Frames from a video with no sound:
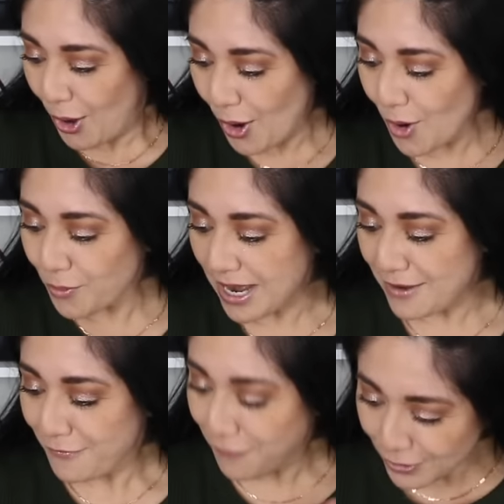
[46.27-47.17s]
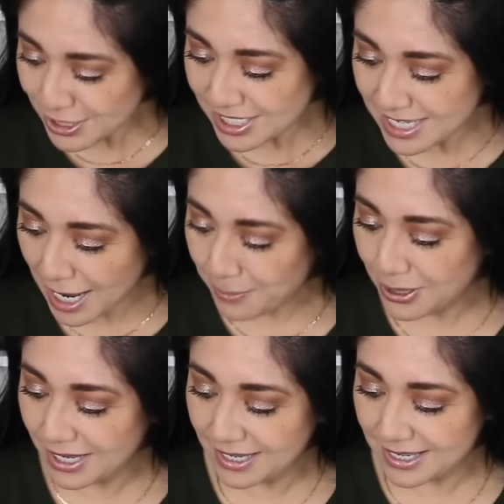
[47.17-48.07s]
All right, first up
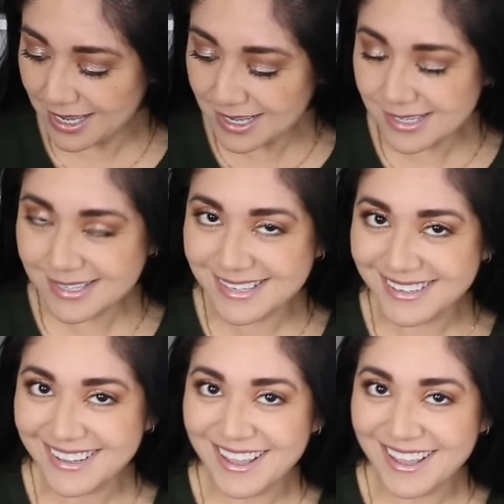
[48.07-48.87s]
is